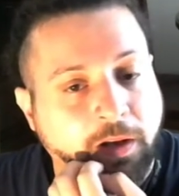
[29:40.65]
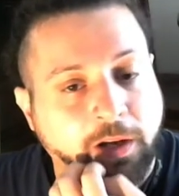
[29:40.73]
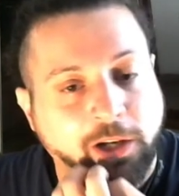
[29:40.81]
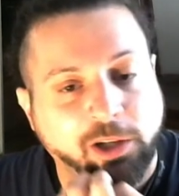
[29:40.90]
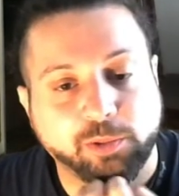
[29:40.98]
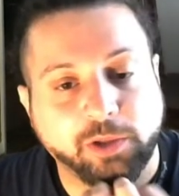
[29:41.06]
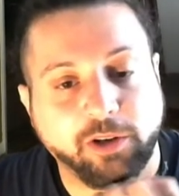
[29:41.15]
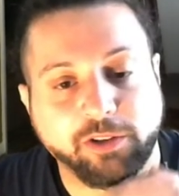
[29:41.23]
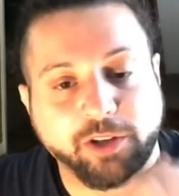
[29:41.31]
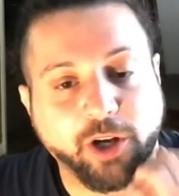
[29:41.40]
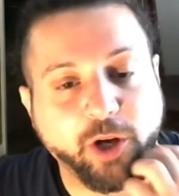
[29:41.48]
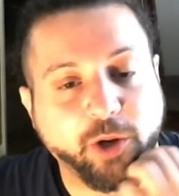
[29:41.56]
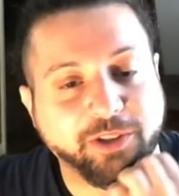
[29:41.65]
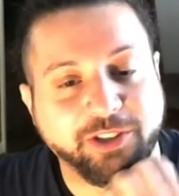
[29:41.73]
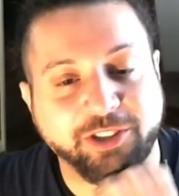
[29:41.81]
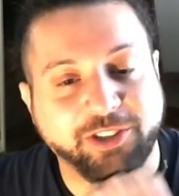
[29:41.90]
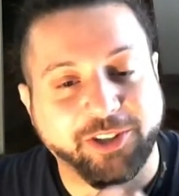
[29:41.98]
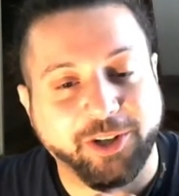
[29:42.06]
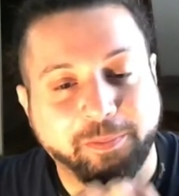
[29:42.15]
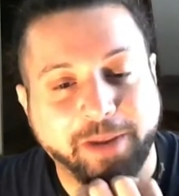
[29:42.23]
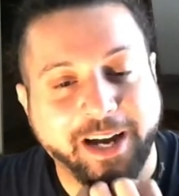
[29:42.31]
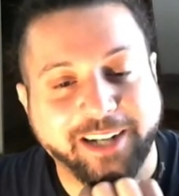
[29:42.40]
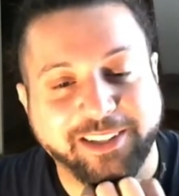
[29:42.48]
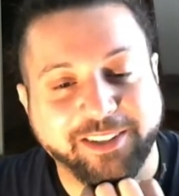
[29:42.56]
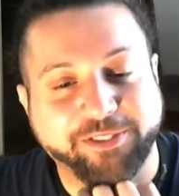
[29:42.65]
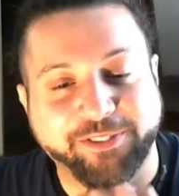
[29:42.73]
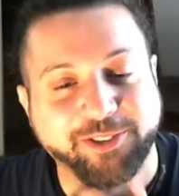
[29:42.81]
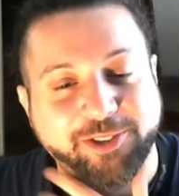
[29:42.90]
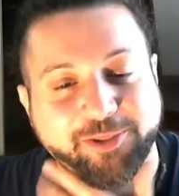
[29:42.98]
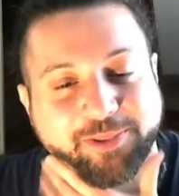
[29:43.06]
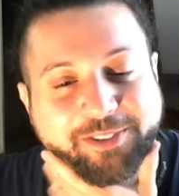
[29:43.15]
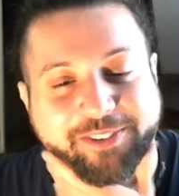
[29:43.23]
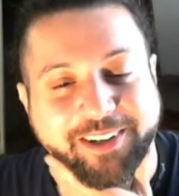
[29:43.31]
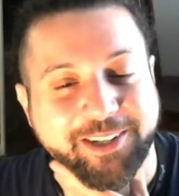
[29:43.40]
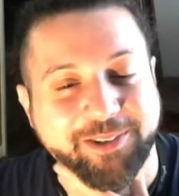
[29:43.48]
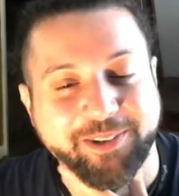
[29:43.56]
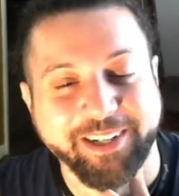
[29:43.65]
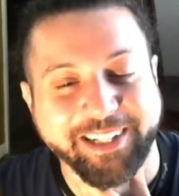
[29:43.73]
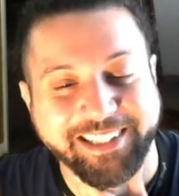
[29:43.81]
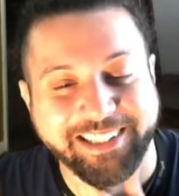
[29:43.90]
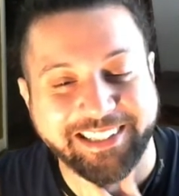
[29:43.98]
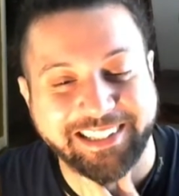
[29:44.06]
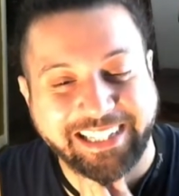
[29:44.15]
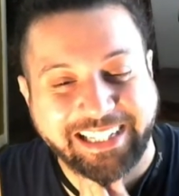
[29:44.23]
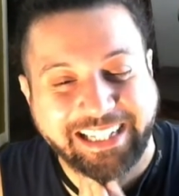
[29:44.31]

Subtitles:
Because we all know it's just going to go back to the first riff anyways.